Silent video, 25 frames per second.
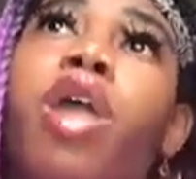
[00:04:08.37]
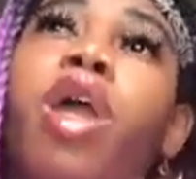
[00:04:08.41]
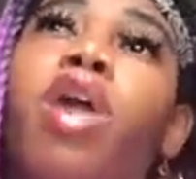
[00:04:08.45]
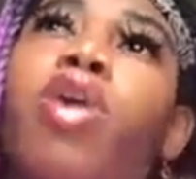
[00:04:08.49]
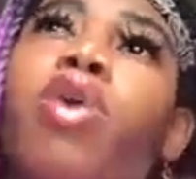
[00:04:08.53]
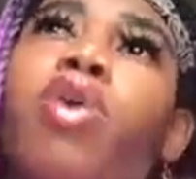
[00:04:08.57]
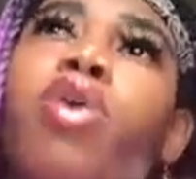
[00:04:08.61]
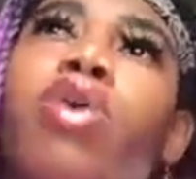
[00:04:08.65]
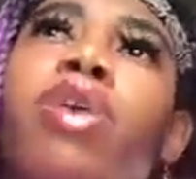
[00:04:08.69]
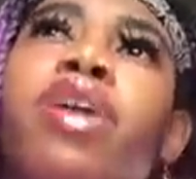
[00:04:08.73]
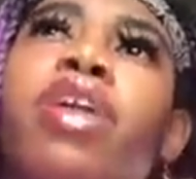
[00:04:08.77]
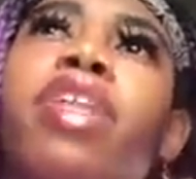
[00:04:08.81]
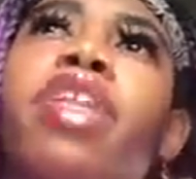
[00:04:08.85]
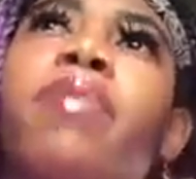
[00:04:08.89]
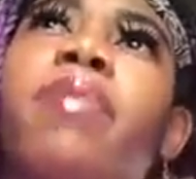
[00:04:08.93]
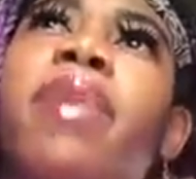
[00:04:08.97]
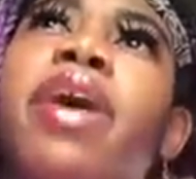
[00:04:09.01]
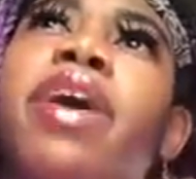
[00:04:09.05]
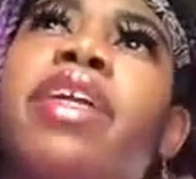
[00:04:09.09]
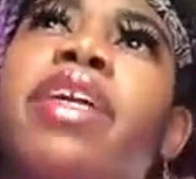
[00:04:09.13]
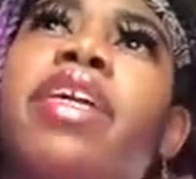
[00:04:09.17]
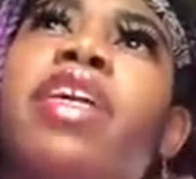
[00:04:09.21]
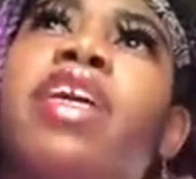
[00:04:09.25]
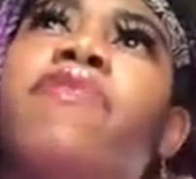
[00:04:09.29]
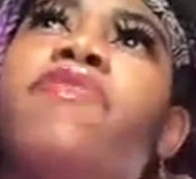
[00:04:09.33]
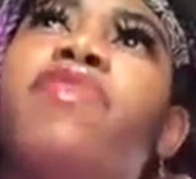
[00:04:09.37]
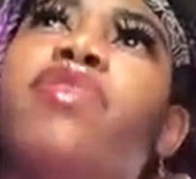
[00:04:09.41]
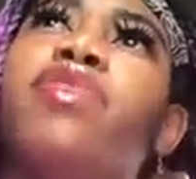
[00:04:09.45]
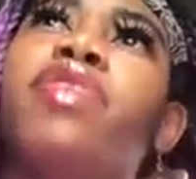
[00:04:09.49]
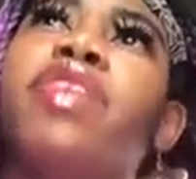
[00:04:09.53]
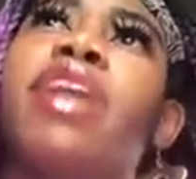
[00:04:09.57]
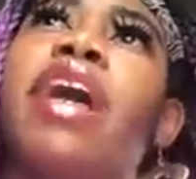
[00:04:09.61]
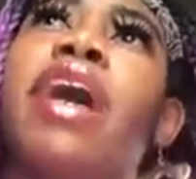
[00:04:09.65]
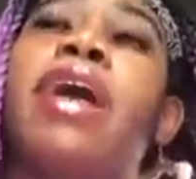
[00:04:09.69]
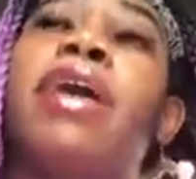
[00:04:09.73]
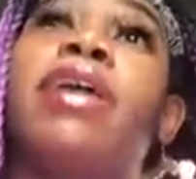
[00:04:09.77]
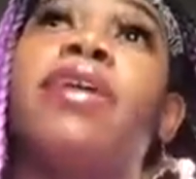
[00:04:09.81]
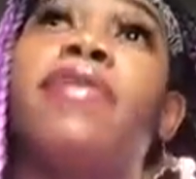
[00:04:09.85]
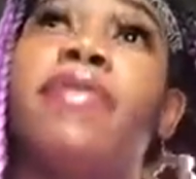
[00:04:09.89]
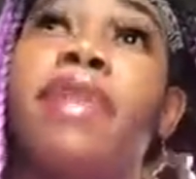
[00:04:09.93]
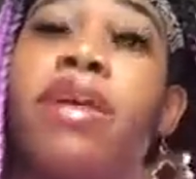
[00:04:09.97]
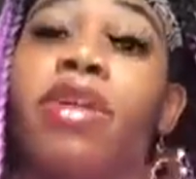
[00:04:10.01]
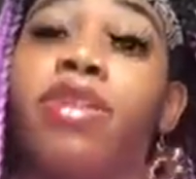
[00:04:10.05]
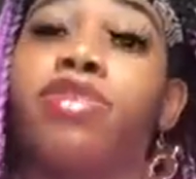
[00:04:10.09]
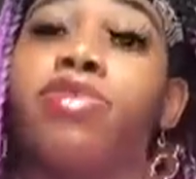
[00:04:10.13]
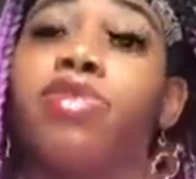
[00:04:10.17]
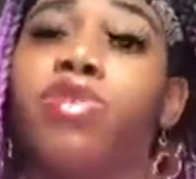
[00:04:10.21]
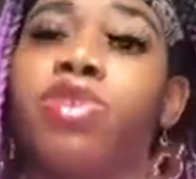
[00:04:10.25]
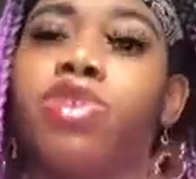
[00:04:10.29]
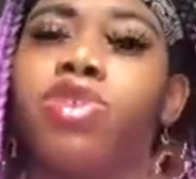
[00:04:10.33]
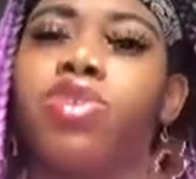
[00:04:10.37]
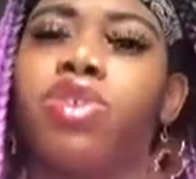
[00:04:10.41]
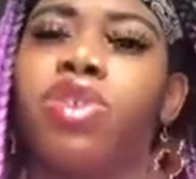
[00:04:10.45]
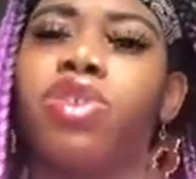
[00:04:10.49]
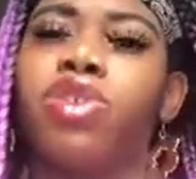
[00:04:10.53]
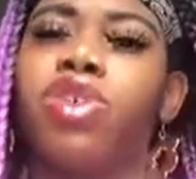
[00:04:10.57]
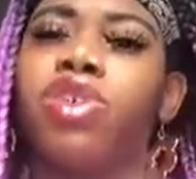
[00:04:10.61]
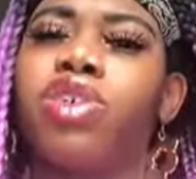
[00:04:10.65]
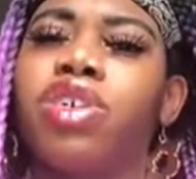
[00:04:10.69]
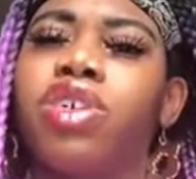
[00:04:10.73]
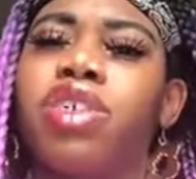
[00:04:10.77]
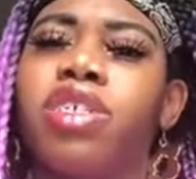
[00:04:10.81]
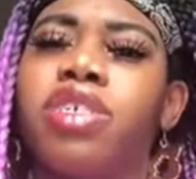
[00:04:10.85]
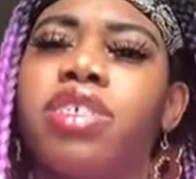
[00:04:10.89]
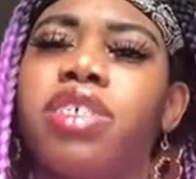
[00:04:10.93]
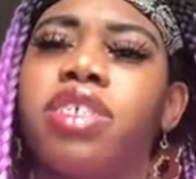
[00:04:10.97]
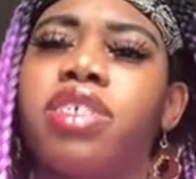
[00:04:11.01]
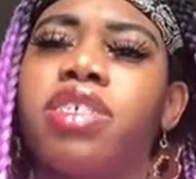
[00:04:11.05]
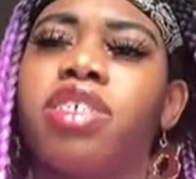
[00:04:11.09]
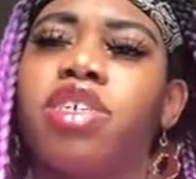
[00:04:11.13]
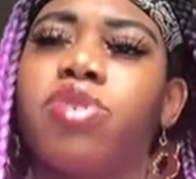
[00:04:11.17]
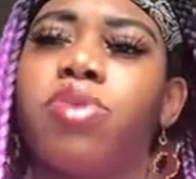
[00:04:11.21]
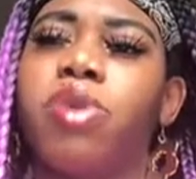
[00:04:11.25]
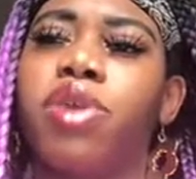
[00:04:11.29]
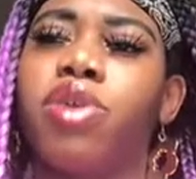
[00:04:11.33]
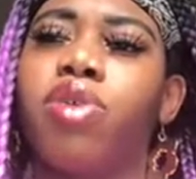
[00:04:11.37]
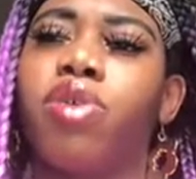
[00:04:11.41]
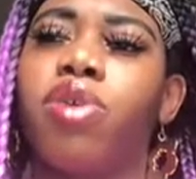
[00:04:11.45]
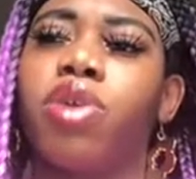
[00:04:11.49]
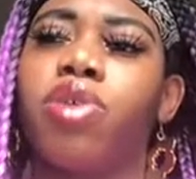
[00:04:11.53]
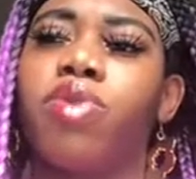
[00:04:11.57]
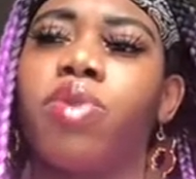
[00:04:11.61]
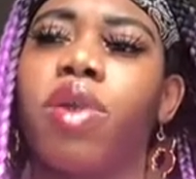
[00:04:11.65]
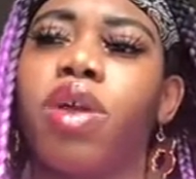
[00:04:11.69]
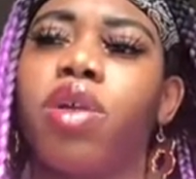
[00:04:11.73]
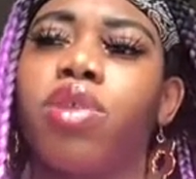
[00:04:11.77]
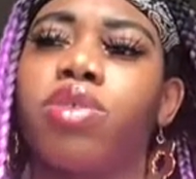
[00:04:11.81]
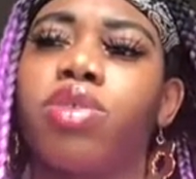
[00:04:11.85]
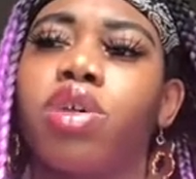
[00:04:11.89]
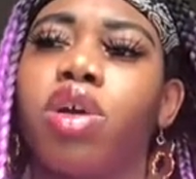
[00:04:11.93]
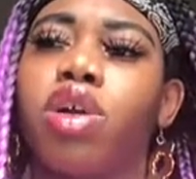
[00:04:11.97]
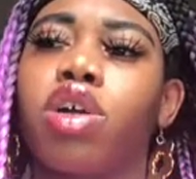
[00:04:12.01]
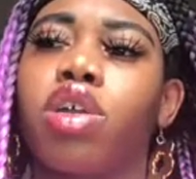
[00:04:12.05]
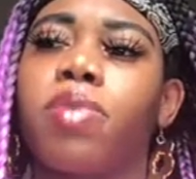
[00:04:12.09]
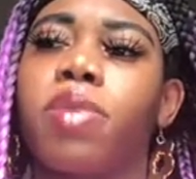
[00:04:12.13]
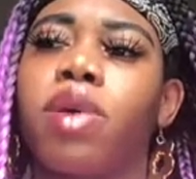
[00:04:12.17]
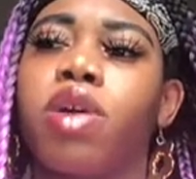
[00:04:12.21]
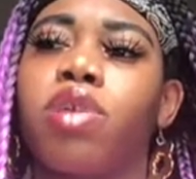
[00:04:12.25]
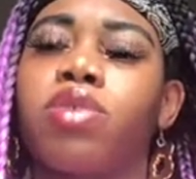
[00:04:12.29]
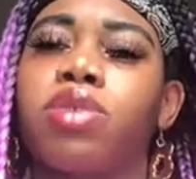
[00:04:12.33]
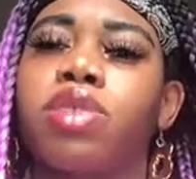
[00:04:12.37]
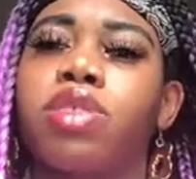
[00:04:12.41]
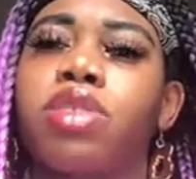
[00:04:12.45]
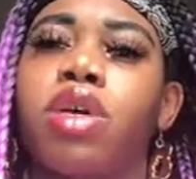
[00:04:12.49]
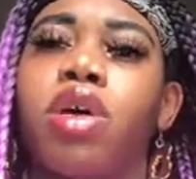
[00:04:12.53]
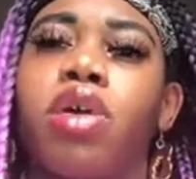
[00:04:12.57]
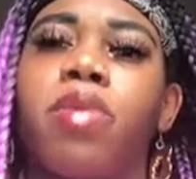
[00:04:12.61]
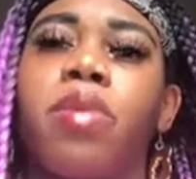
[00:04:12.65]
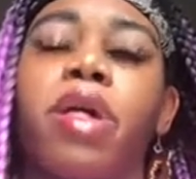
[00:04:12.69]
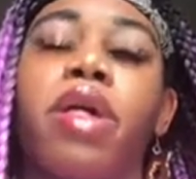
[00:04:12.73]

or anybody, if you're not in that career choice, are you going to see somebody going around talking about some,